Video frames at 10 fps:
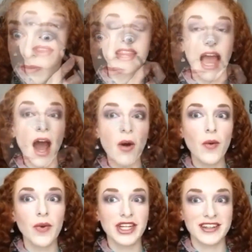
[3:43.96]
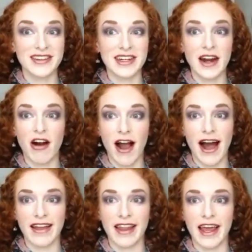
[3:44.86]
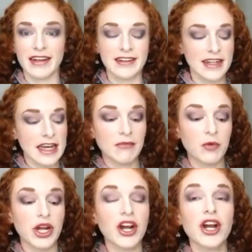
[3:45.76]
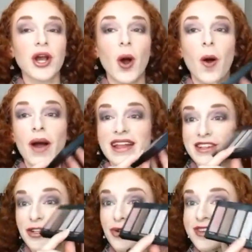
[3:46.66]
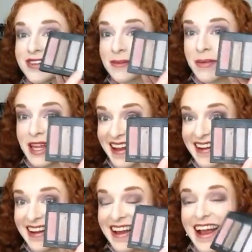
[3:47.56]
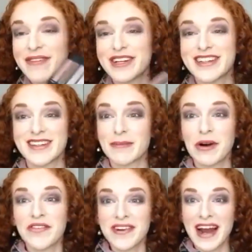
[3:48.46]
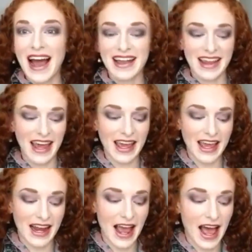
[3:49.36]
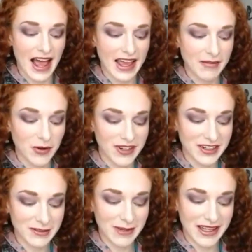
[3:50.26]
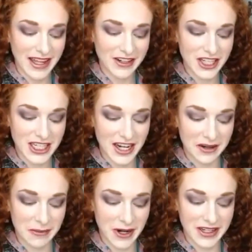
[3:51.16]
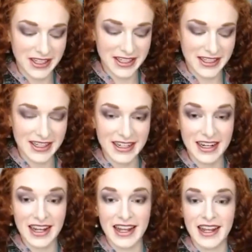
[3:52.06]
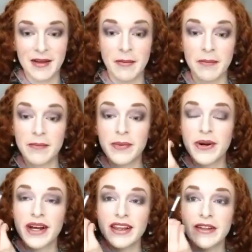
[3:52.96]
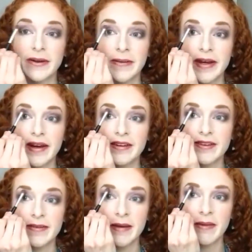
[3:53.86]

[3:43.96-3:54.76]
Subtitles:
Now we just need our highlight. And we are going to go into Smitten, which is the perfect highlight, and I am going to use my liner shader brush, put a little bit under my